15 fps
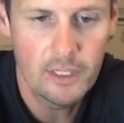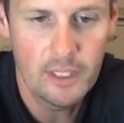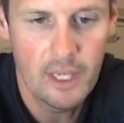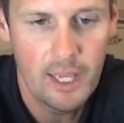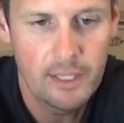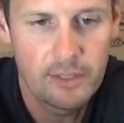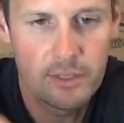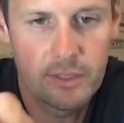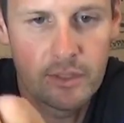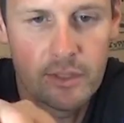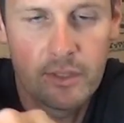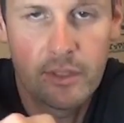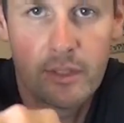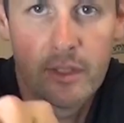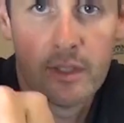
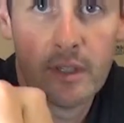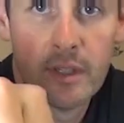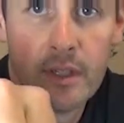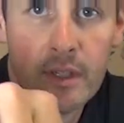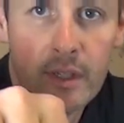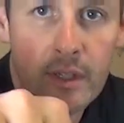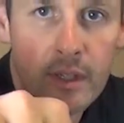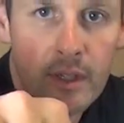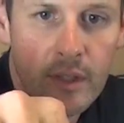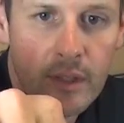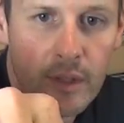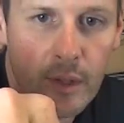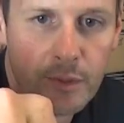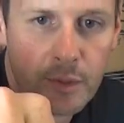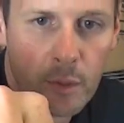yes,
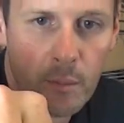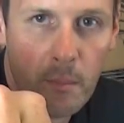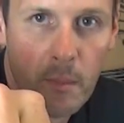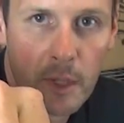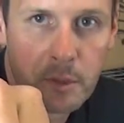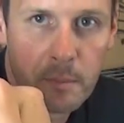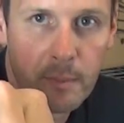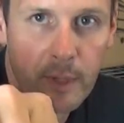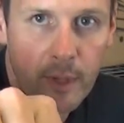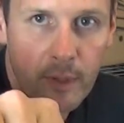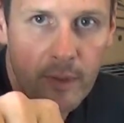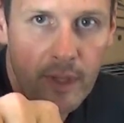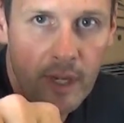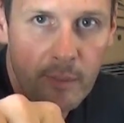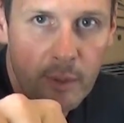those are much bigger
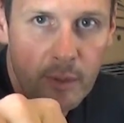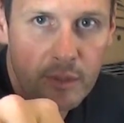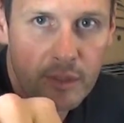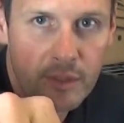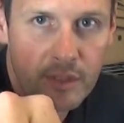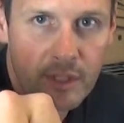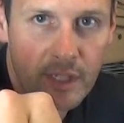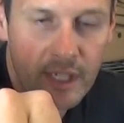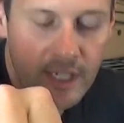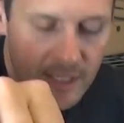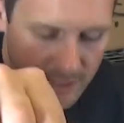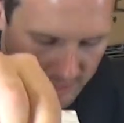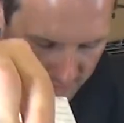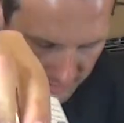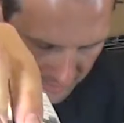than I'm used to
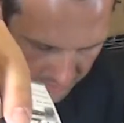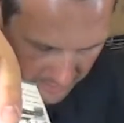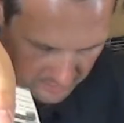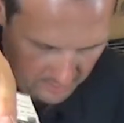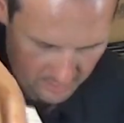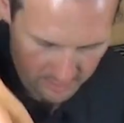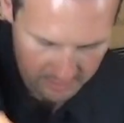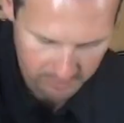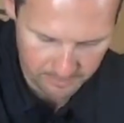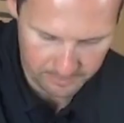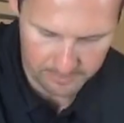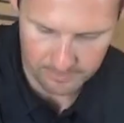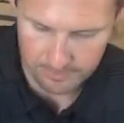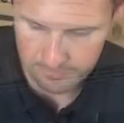seeing. That's awesome.